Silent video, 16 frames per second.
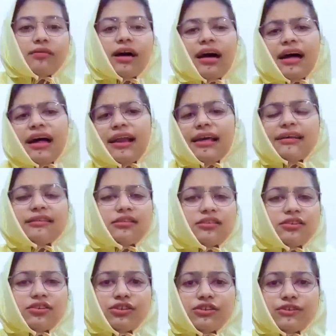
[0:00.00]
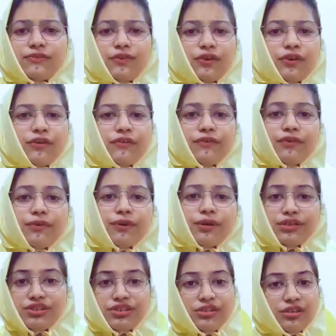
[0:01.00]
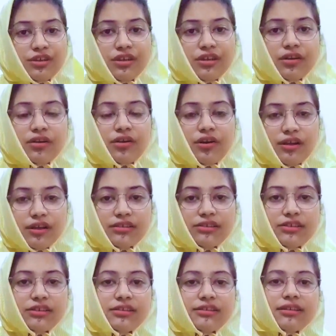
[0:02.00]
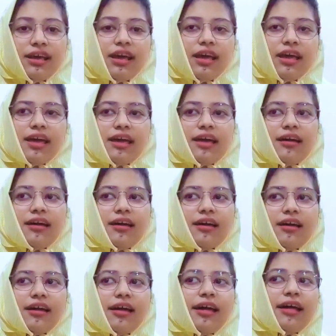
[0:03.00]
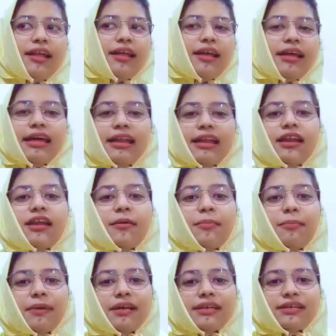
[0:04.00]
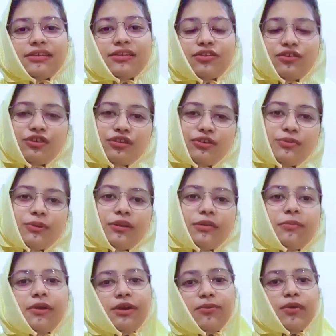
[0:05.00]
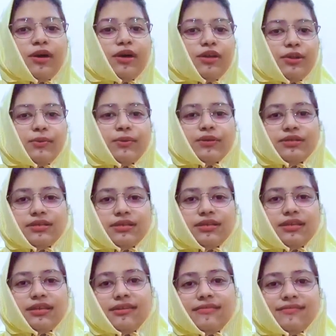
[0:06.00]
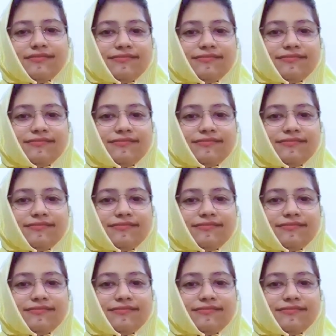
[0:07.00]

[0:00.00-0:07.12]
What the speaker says: and I searched for a few engineering colleges, and I ended up my search with Brainware University.